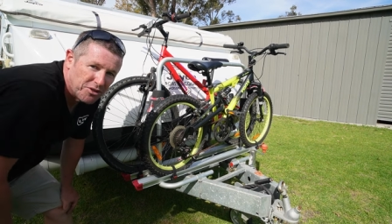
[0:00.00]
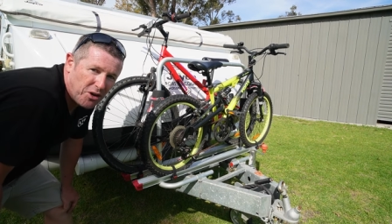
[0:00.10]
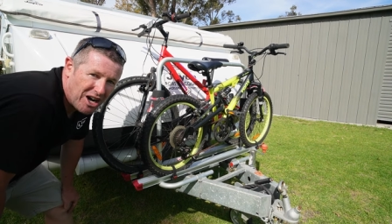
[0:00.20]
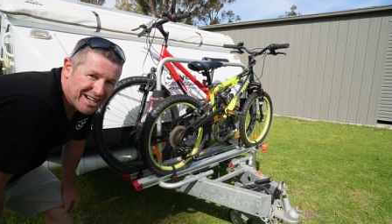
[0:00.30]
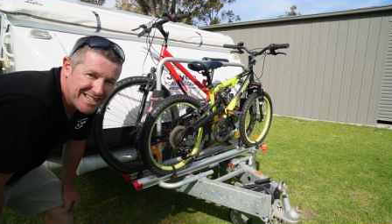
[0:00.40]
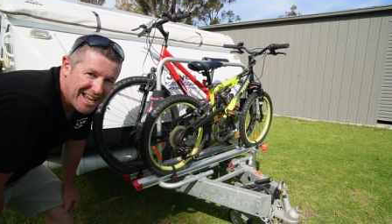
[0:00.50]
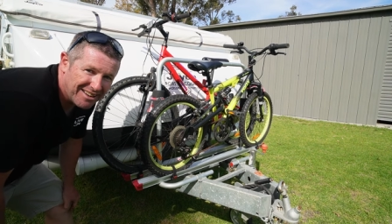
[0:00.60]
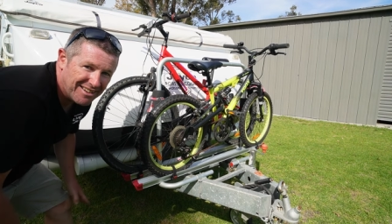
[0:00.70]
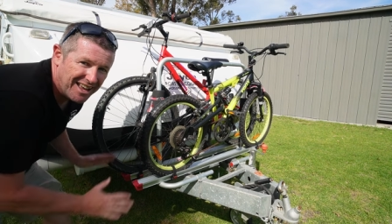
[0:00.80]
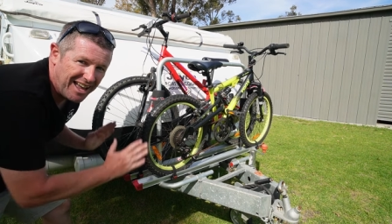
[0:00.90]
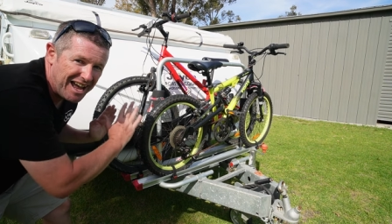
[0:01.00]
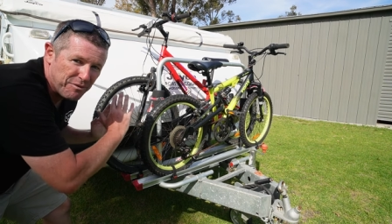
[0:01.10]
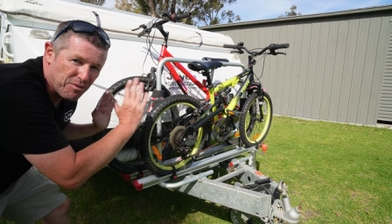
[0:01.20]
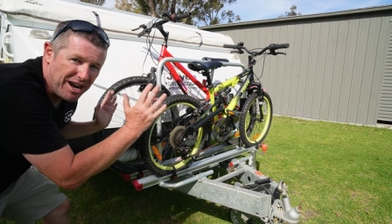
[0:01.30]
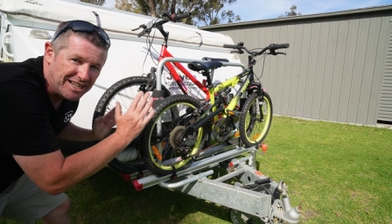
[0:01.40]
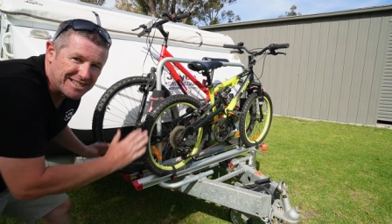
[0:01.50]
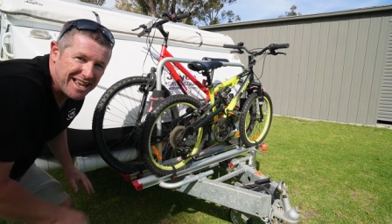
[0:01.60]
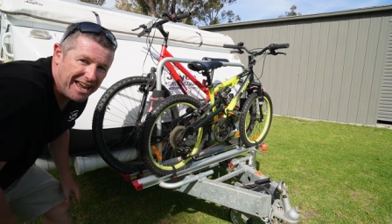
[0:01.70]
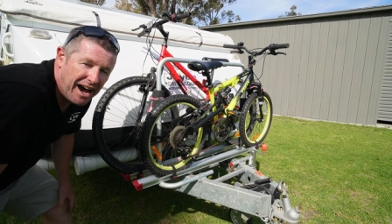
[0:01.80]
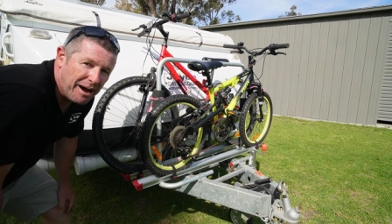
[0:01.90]
divider down, and we're ready to
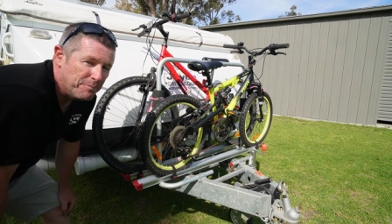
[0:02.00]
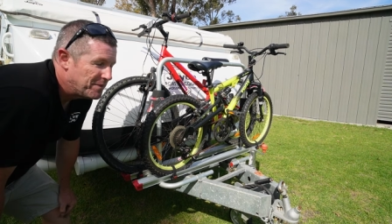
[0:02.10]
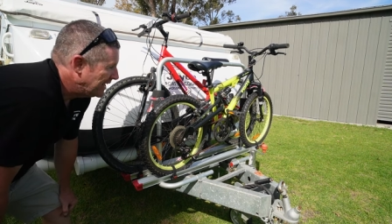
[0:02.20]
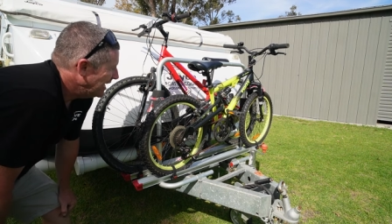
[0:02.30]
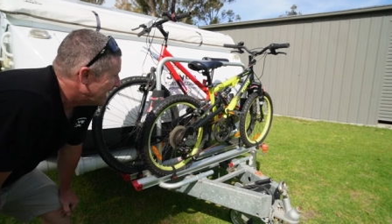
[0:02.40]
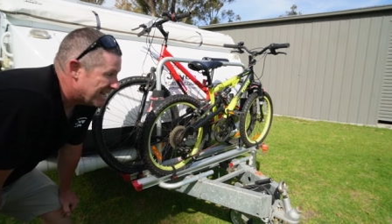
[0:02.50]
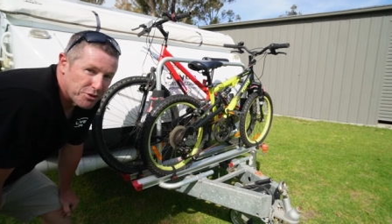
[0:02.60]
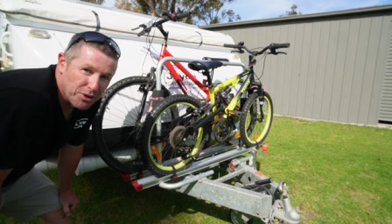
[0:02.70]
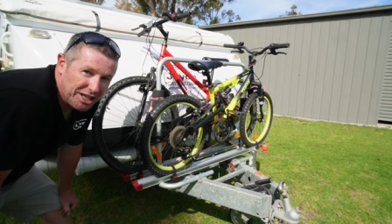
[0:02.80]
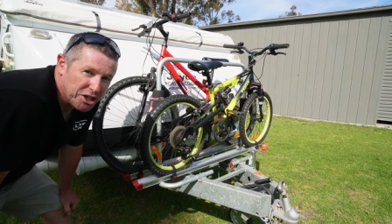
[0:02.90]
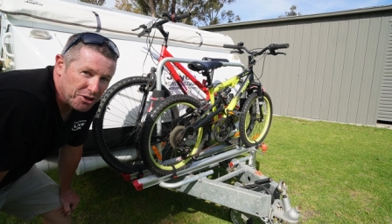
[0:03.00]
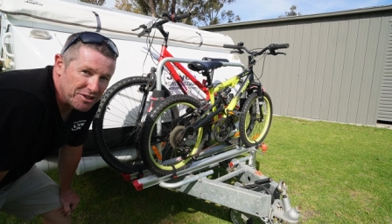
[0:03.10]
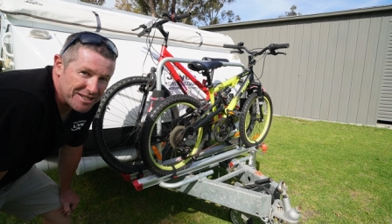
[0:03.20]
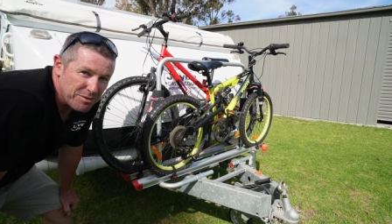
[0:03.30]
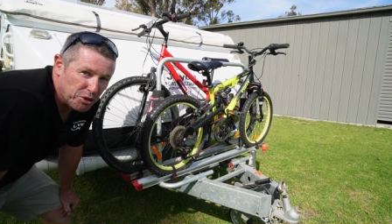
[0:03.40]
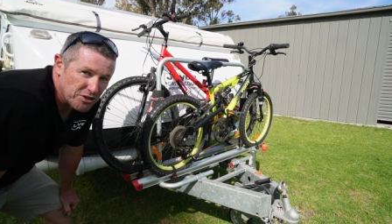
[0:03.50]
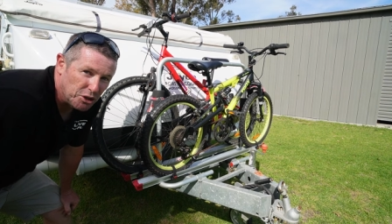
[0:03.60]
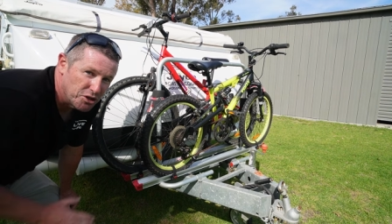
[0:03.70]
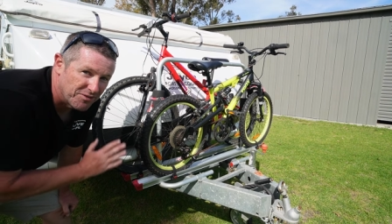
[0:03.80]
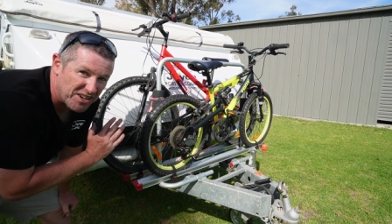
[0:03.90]
set up. It's a really good, simple
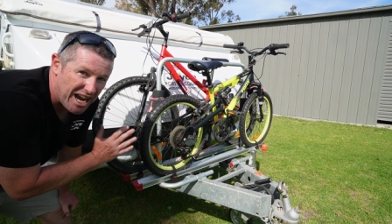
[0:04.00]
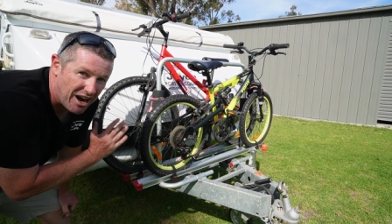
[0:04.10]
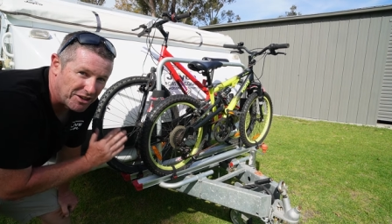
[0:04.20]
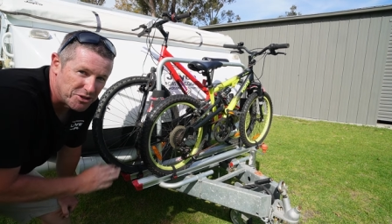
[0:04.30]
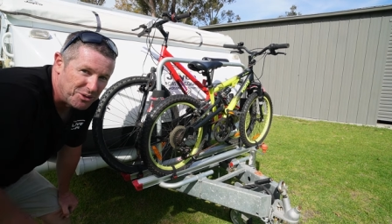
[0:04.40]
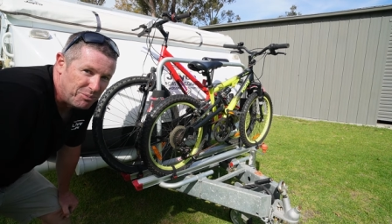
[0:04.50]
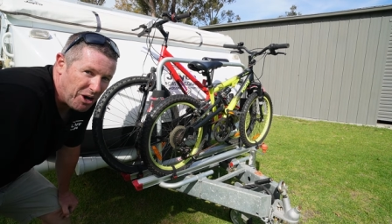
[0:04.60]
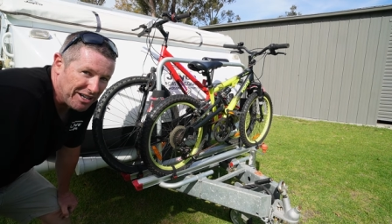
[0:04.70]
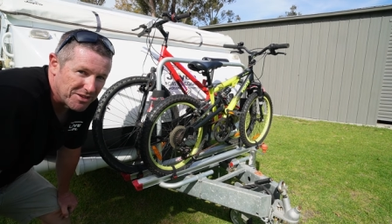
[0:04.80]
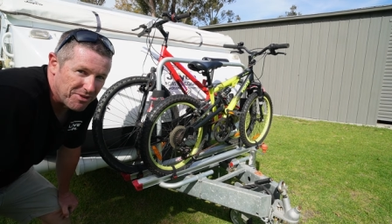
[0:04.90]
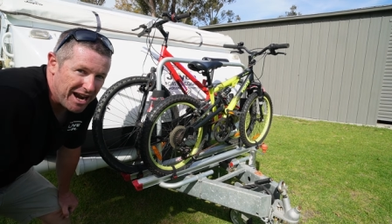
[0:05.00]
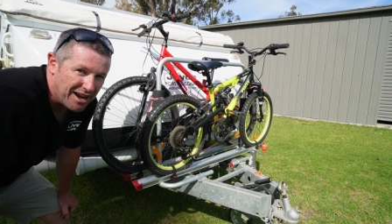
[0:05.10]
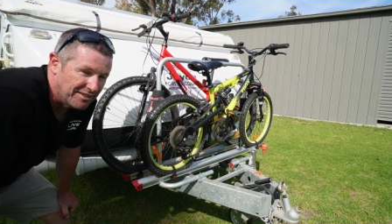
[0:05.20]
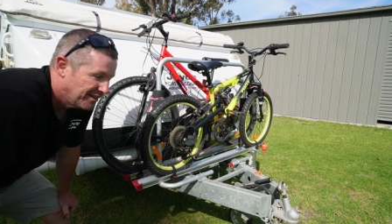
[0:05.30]
solution for carrying two bikes around.